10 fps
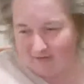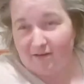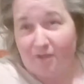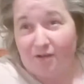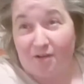
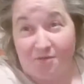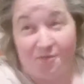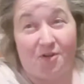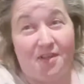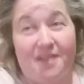I
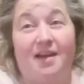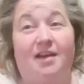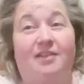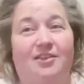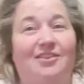find that
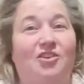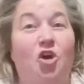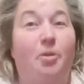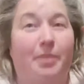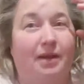
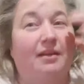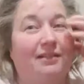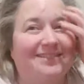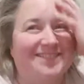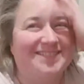disturbing.
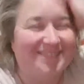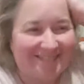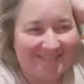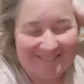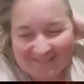
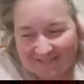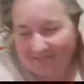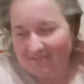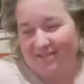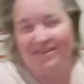
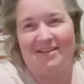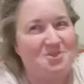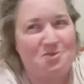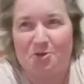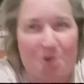It's
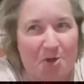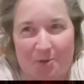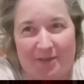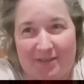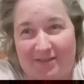not horror.